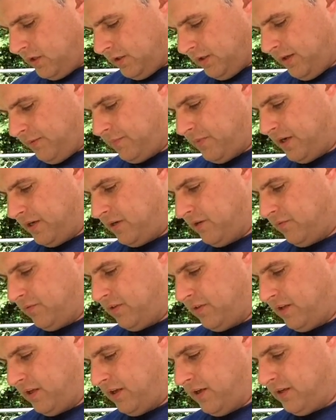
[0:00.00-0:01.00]
let me do
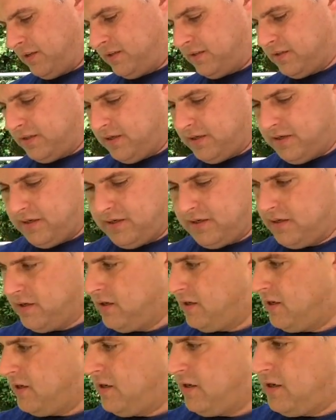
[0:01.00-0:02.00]
this.
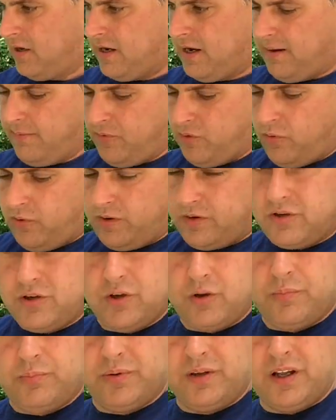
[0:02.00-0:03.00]
I'm going
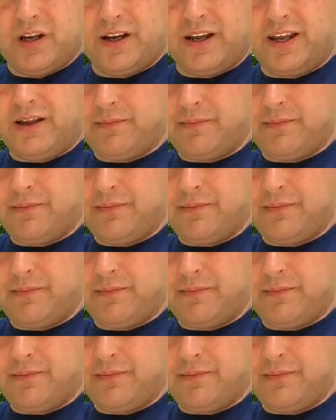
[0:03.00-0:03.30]
to plug